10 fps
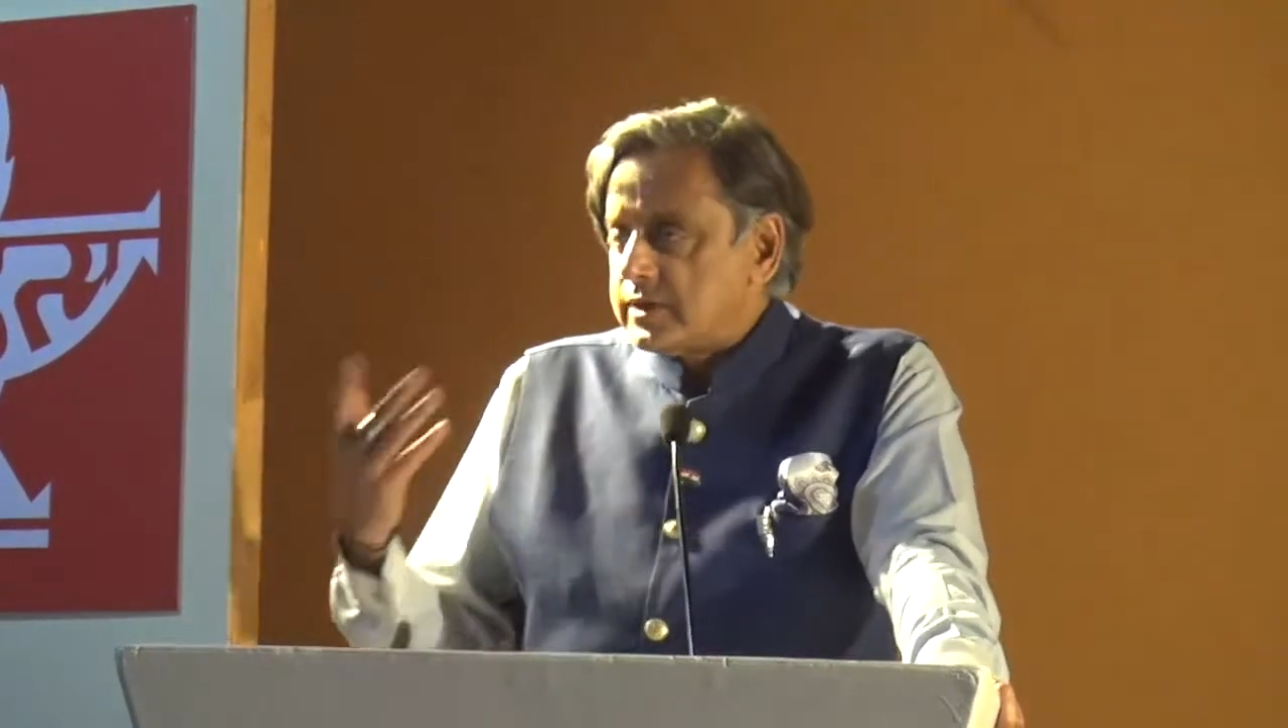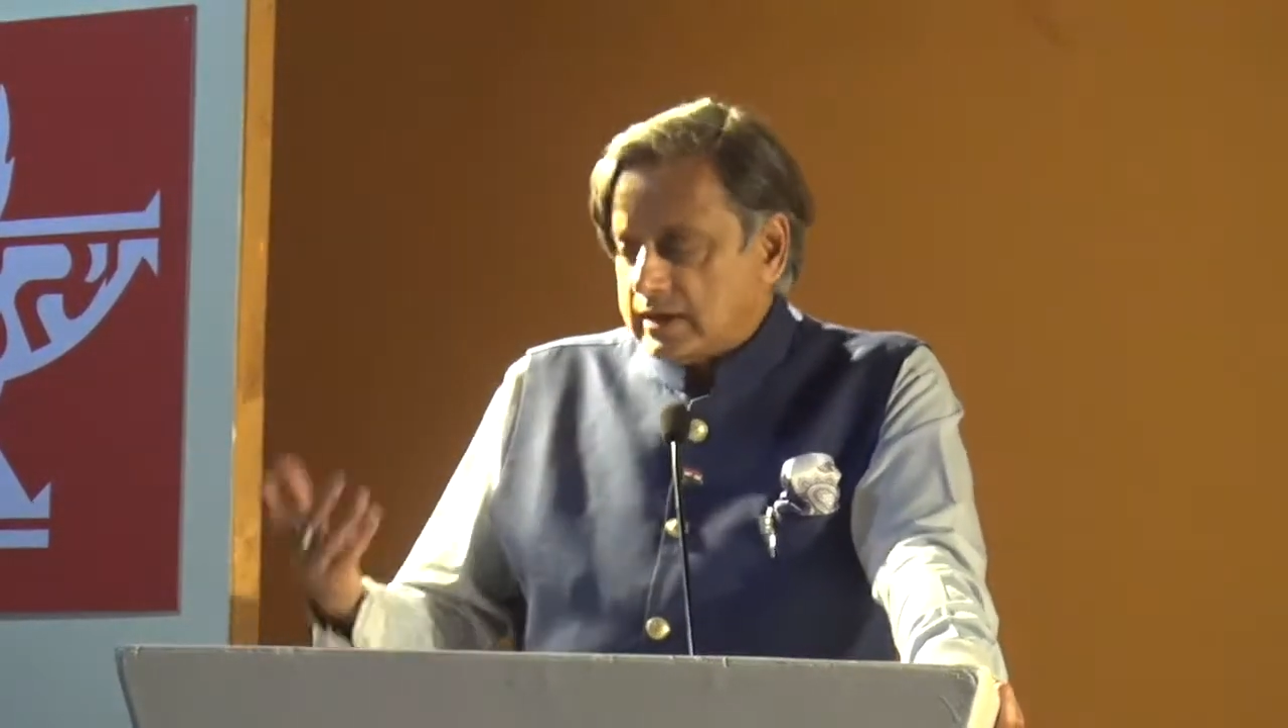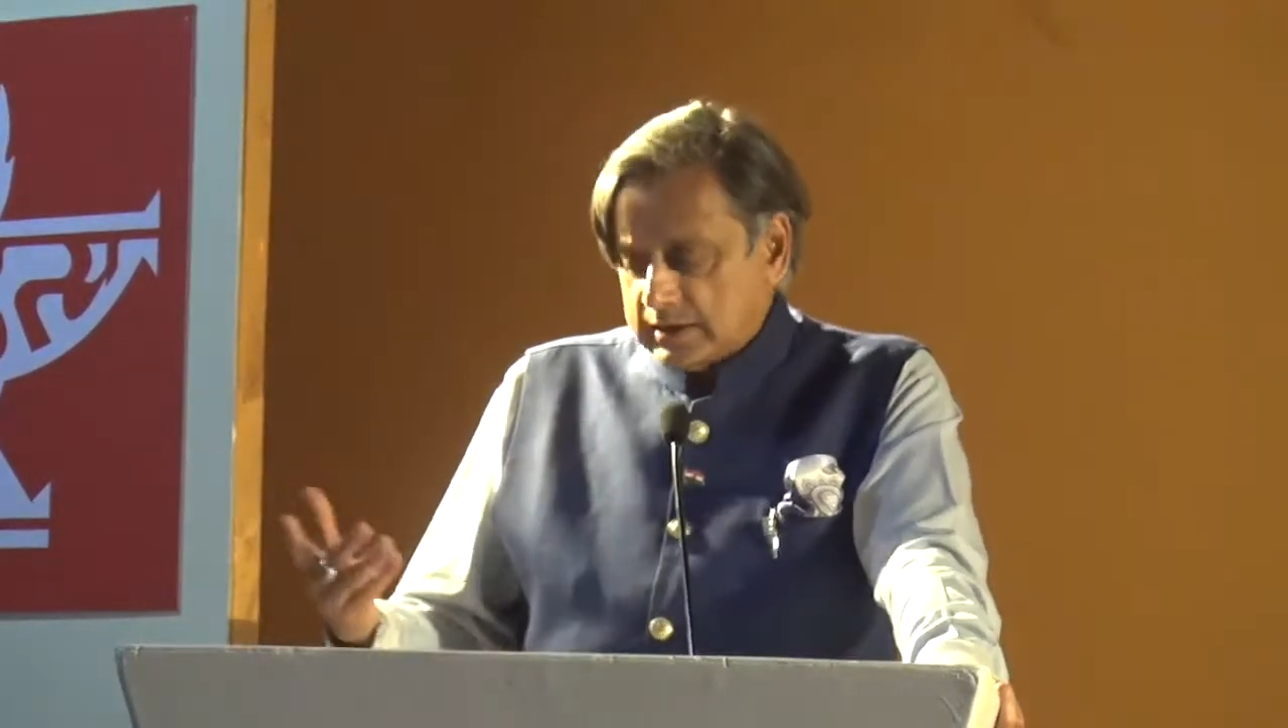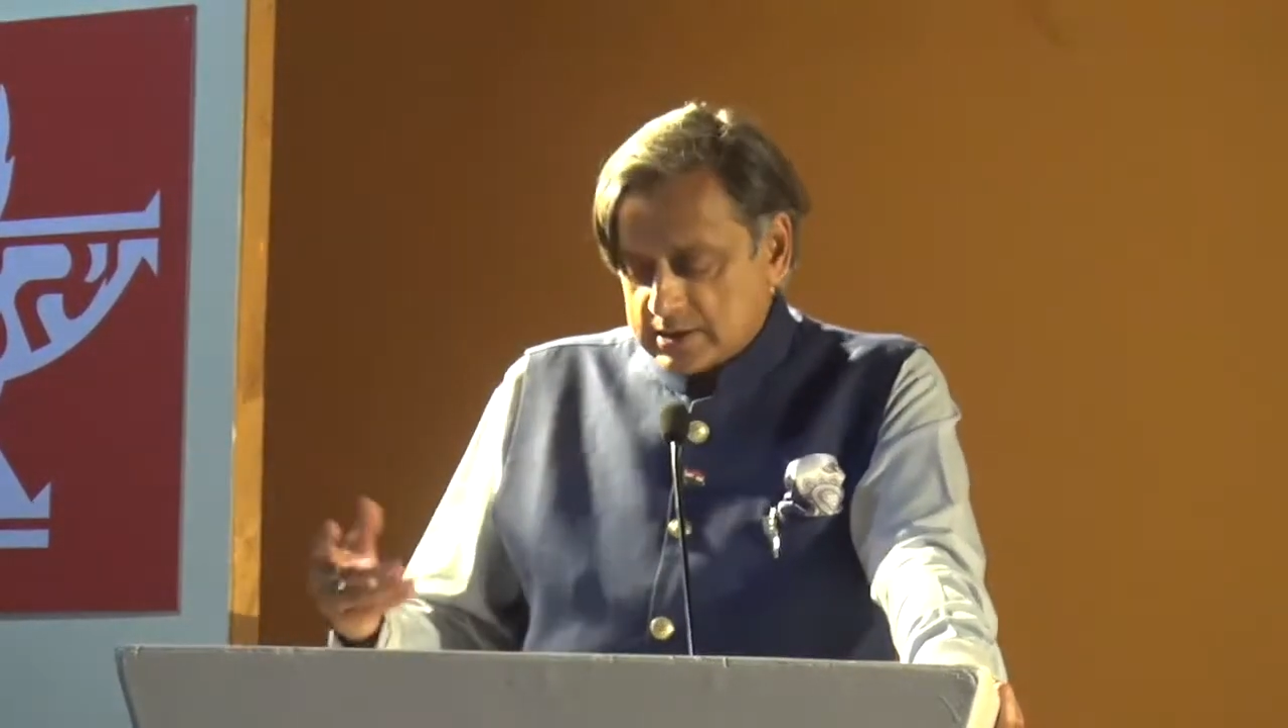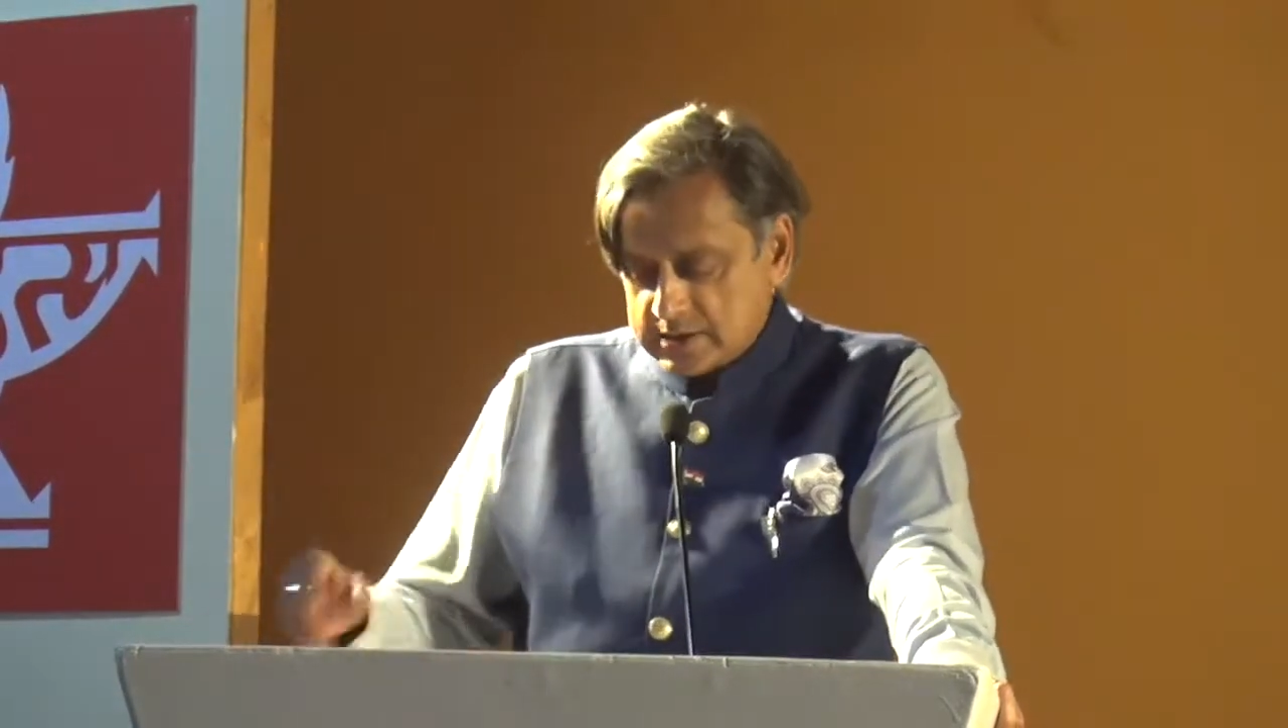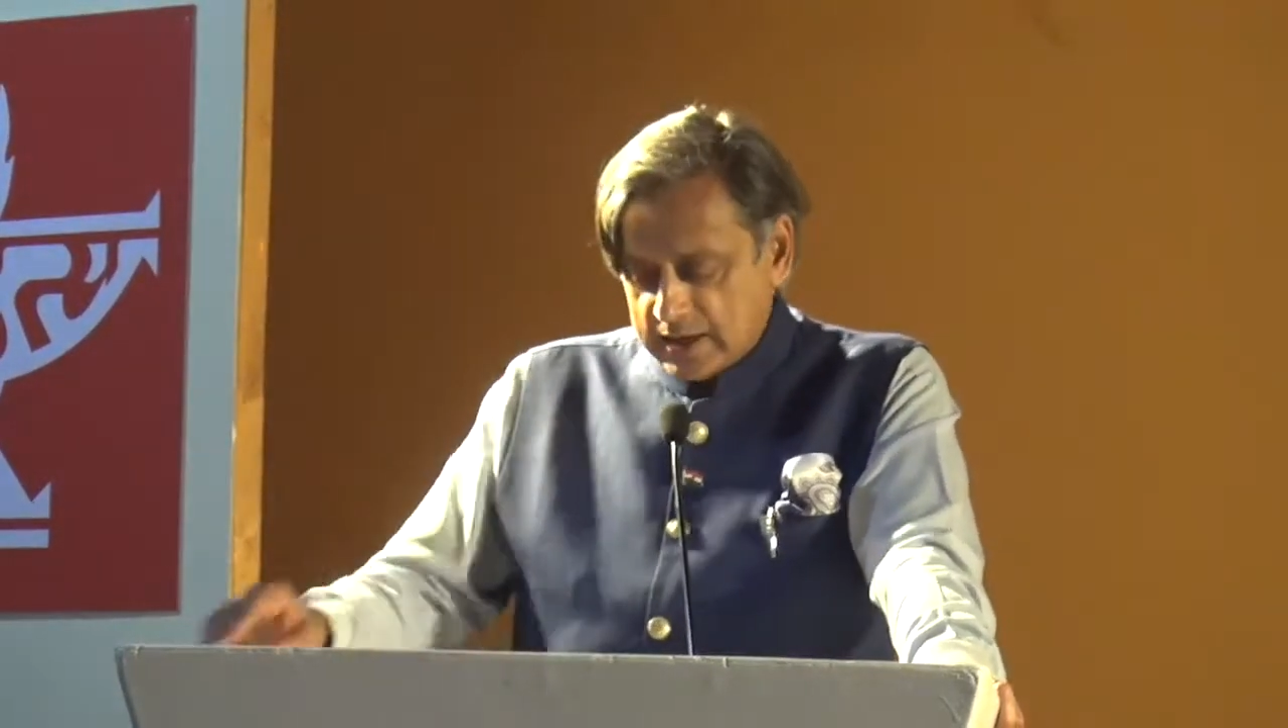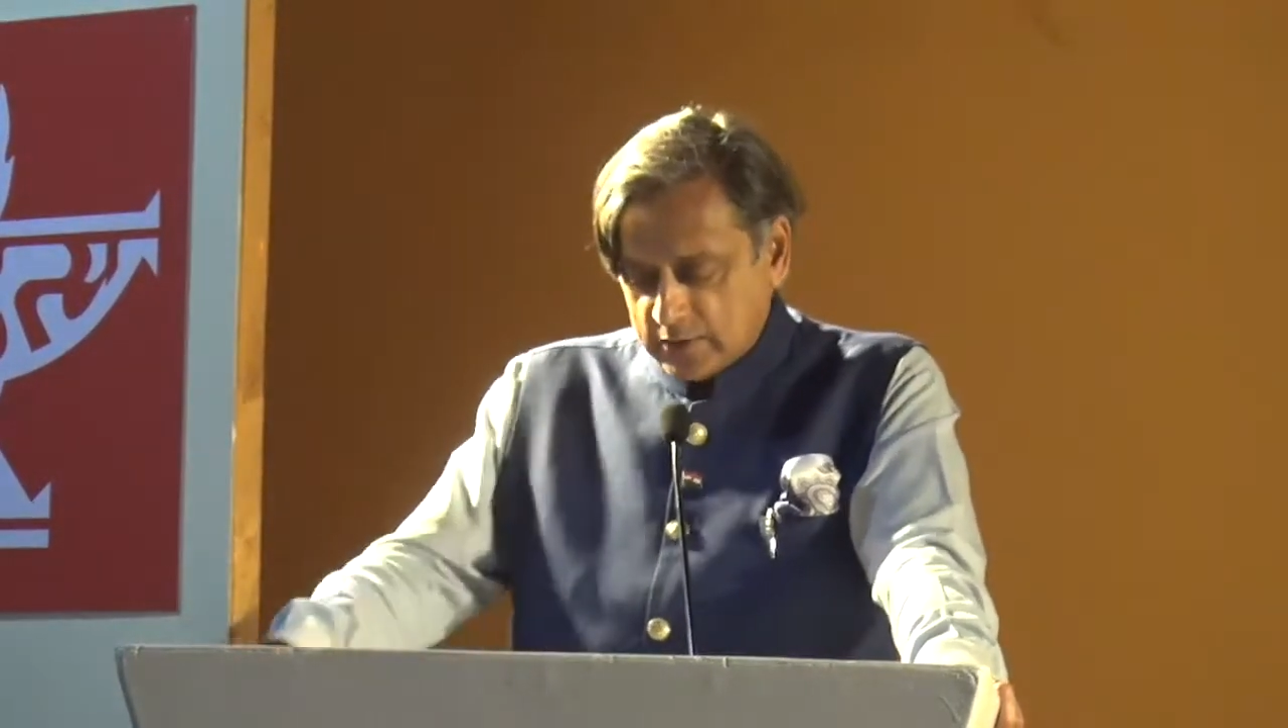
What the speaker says: in the English